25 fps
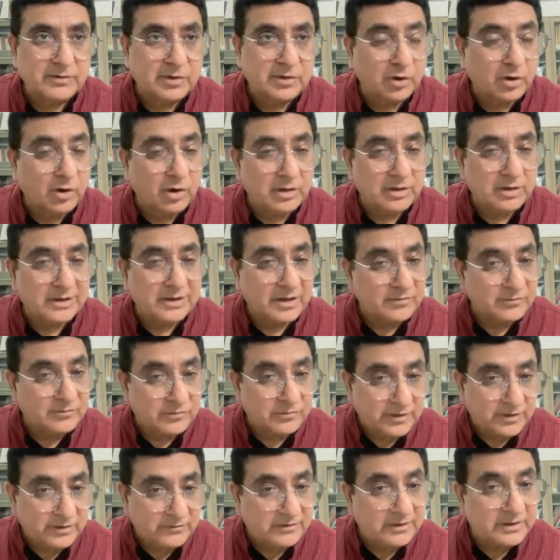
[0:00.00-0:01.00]
all
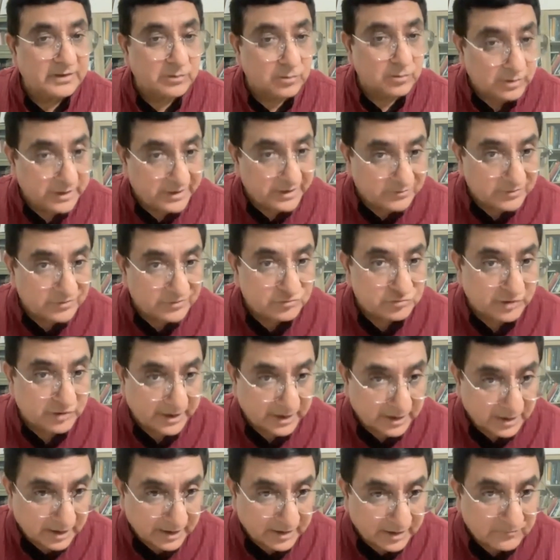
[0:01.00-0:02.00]
countries, including with
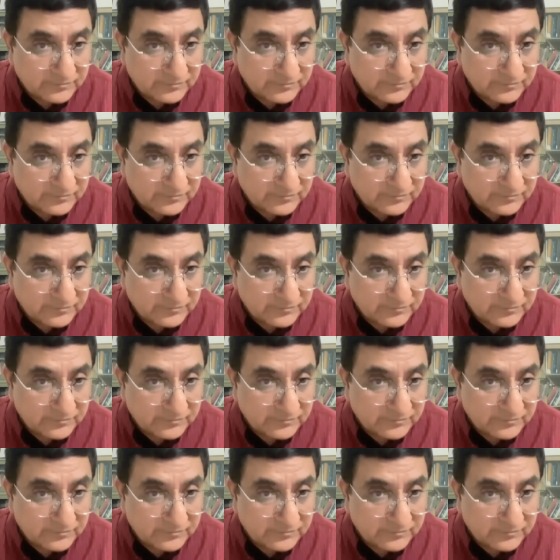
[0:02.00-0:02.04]
China.